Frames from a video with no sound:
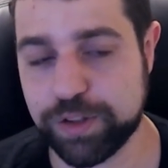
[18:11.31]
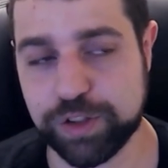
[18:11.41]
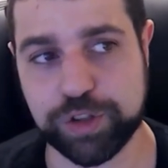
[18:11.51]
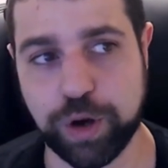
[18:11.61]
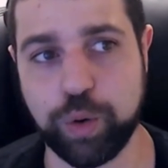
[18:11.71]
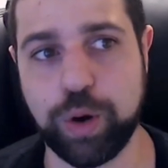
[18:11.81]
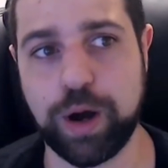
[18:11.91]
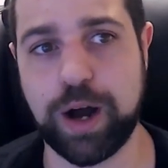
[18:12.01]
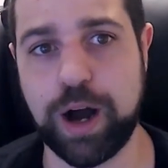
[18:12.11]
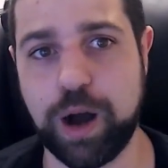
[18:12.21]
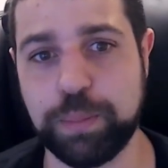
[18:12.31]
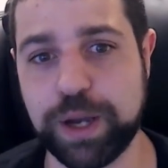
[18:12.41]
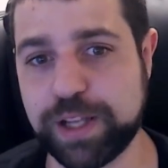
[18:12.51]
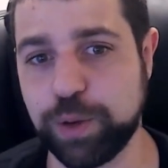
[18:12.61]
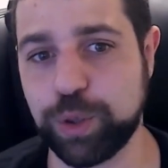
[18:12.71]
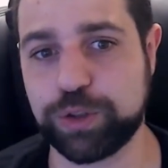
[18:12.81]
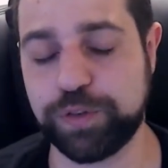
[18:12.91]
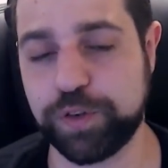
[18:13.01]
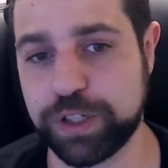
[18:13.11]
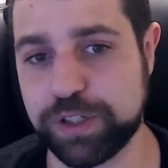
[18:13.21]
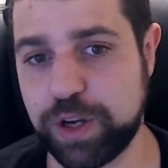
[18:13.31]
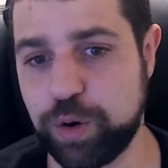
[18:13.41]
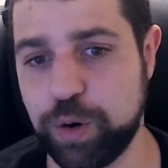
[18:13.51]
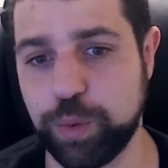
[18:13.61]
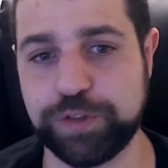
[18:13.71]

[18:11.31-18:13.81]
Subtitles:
So basically with 2.15.0,